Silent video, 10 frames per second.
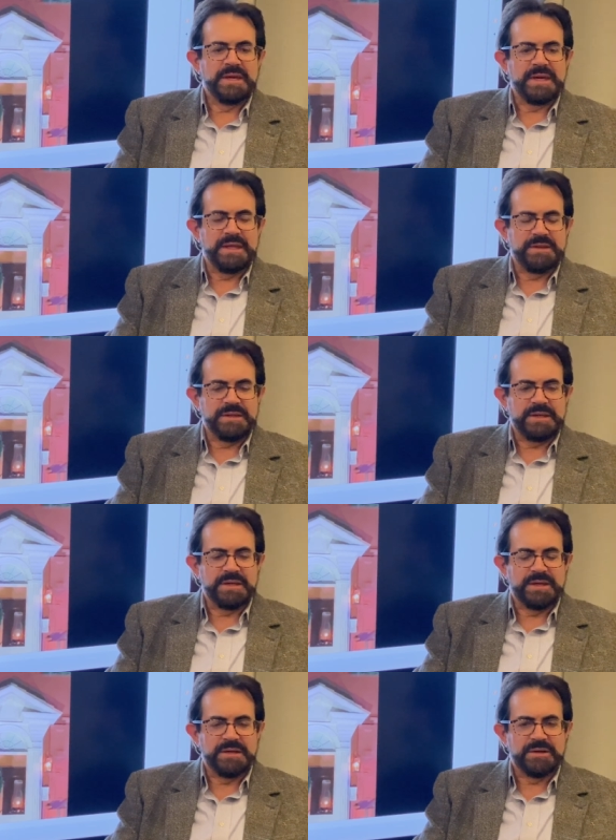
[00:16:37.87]
in the
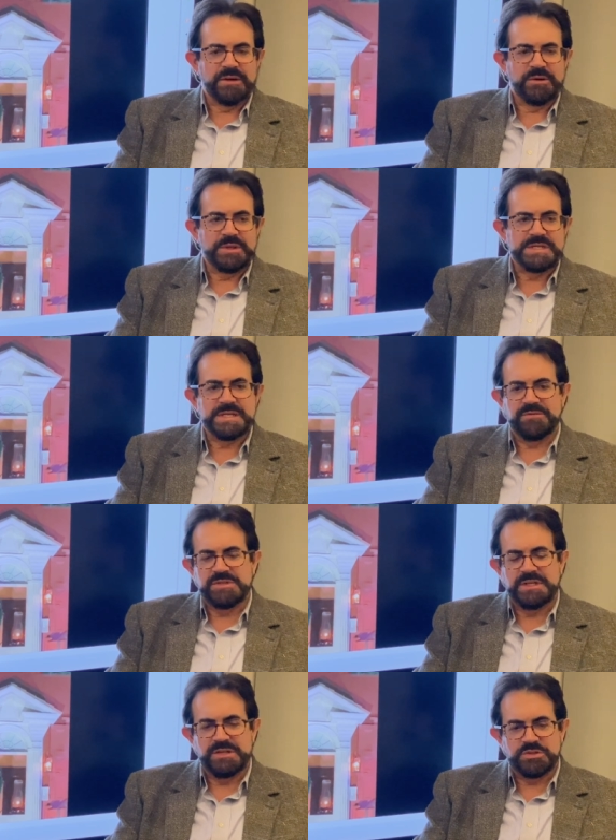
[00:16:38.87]
uh, early
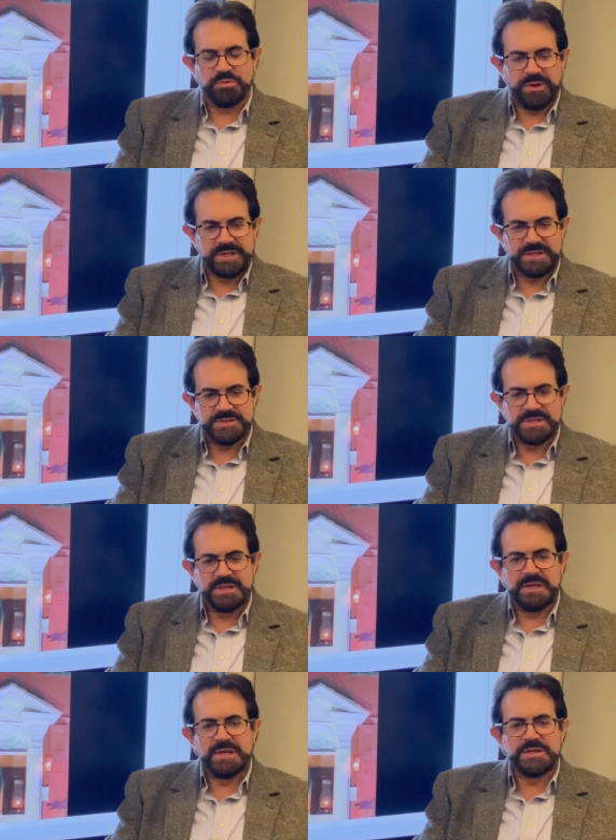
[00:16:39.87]
1720s,
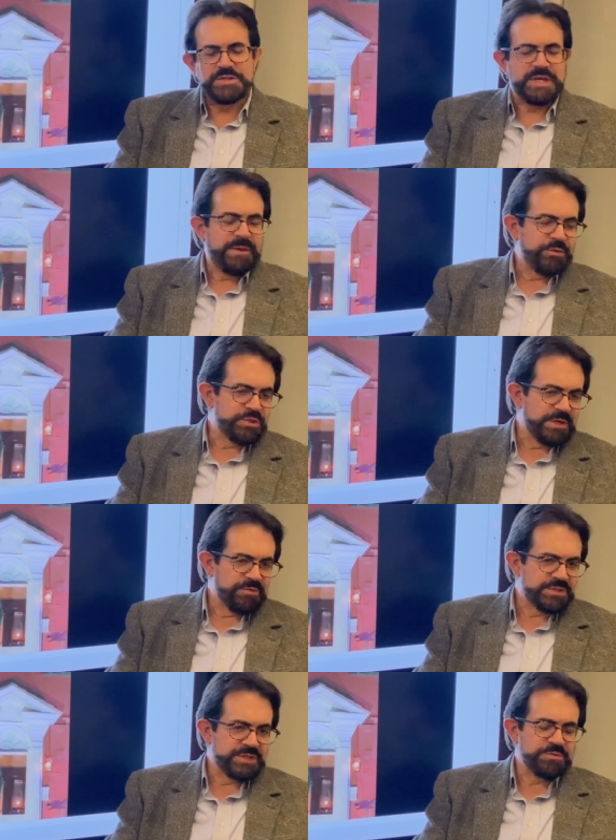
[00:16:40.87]
Samuel
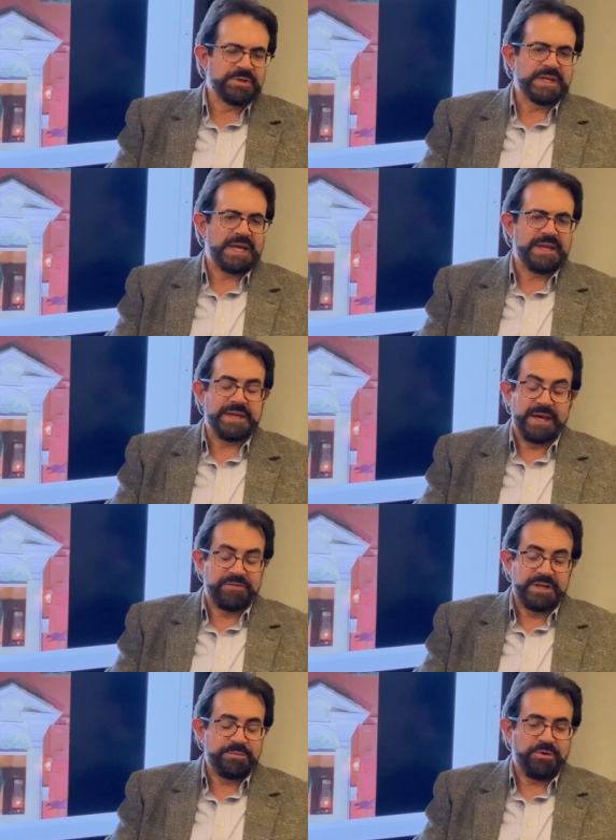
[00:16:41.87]
Shivers doesn't want to have
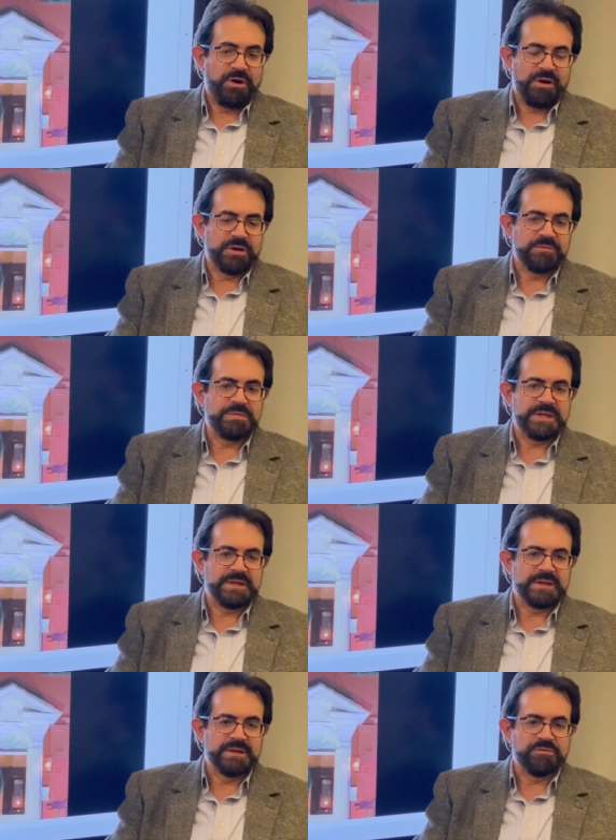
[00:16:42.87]
any part of being
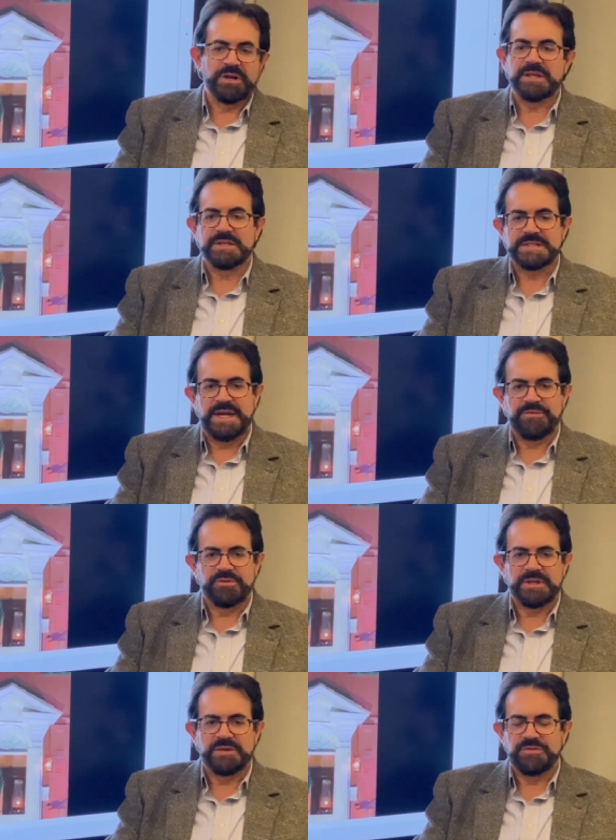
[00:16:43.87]
uh, running the tavern life.